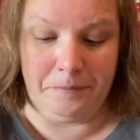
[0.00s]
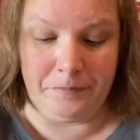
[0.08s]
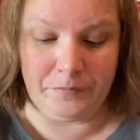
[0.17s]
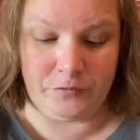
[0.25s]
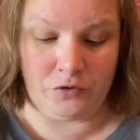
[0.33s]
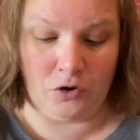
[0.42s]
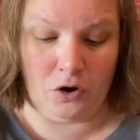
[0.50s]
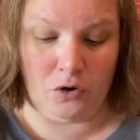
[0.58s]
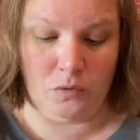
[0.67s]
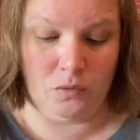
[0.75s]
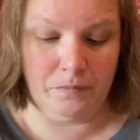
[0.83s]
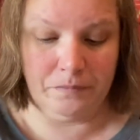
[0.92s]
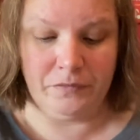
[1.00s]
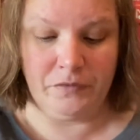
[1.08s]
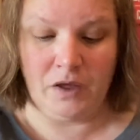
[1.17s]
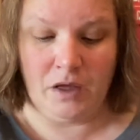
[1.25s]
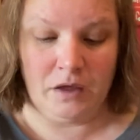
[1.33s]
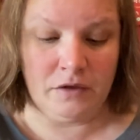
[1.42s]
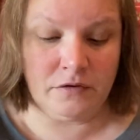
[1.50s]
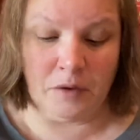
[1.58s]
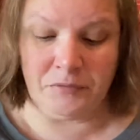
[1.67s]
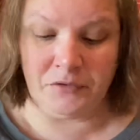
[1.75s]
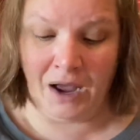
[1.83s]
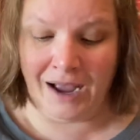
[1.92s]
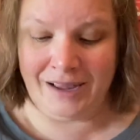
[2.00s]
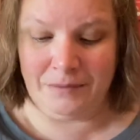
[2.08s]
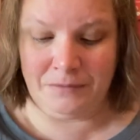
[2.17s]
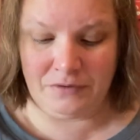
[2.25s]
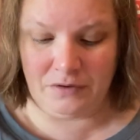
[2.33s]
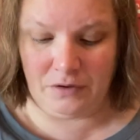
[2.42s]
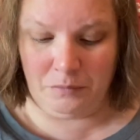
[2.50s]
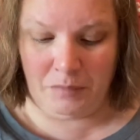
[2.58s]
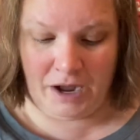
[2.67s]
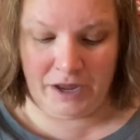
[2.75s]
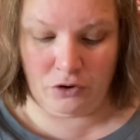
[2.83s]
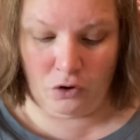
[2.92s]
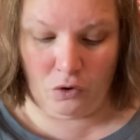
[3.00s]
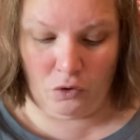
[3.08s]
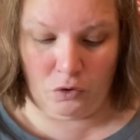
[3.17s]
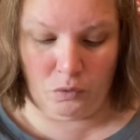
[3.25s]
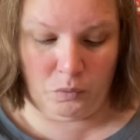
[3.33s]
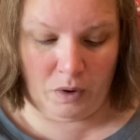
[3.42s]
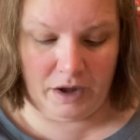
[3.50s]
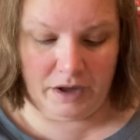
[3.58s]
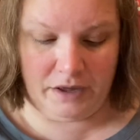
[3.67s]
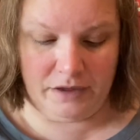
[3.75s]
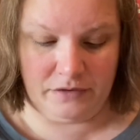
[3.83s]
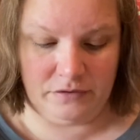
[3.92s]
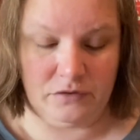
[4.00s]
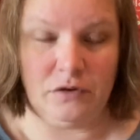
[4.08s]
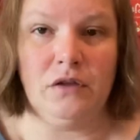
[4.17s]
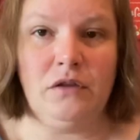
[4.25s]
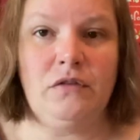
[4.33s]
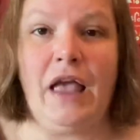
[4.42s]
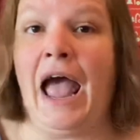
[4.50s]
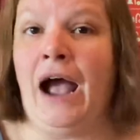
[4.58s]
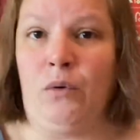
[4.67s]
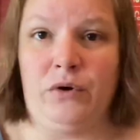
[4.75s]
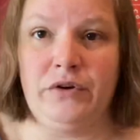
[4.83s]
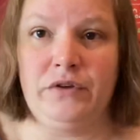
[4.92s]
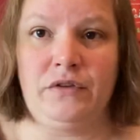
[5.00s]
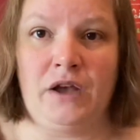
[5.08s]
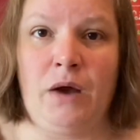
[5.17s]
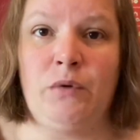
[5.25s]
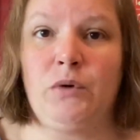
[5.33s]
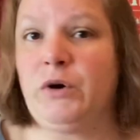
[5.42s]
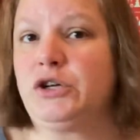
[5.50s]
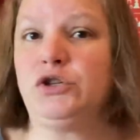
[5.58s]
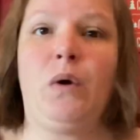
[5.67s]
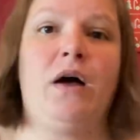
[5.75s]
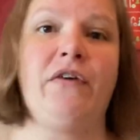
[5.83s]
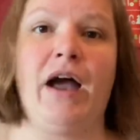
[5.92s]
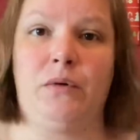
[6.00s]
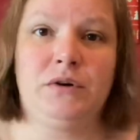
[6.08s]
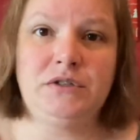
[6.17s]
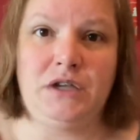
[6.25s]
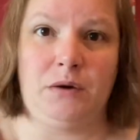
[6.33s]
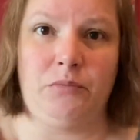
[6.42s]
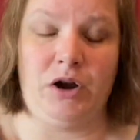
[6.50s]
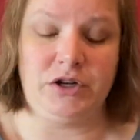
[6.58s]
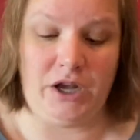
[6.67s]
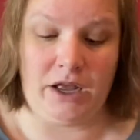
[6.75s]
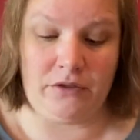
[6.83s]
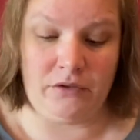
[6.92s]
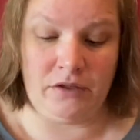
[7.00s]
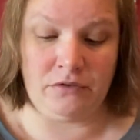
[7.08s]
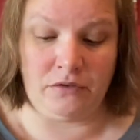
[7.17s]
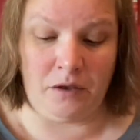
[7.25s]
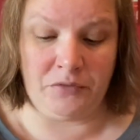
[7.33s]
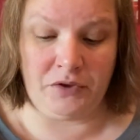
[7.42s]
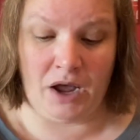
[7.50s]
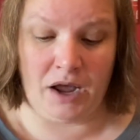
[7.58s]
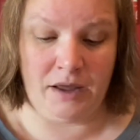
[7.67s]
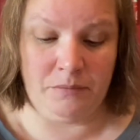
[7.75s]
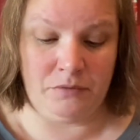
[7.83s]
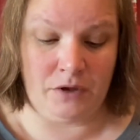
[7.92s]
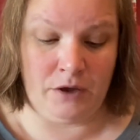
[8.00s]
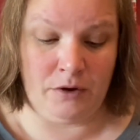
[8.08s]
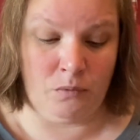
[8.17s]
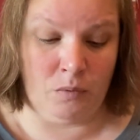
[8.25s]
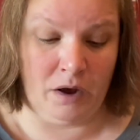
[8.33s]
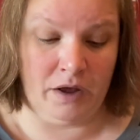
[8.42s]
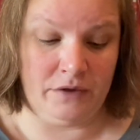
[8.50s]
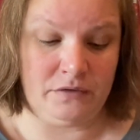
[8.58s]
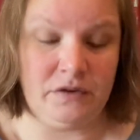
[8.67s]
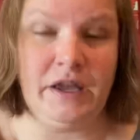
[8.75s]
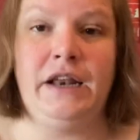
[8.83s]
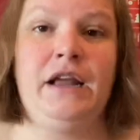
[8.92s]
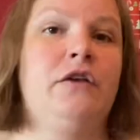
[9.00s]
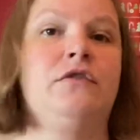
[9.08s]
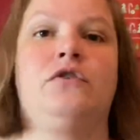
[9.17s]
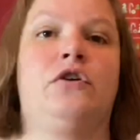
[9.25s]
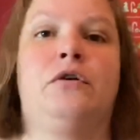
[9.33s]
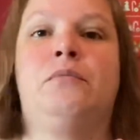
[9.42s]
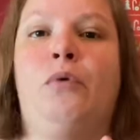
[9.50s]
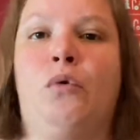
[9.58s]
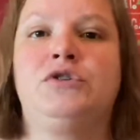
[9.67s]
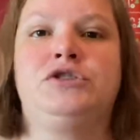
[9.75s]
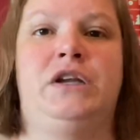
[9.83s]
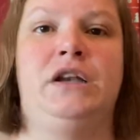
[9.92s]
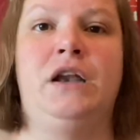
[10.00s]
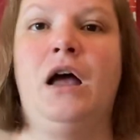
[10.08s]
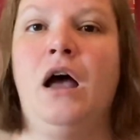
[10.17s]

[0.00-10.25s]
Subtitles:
So sometimes my goal was hours, like I want to work 12 hours on a project. And sometimes it was getting a certain portion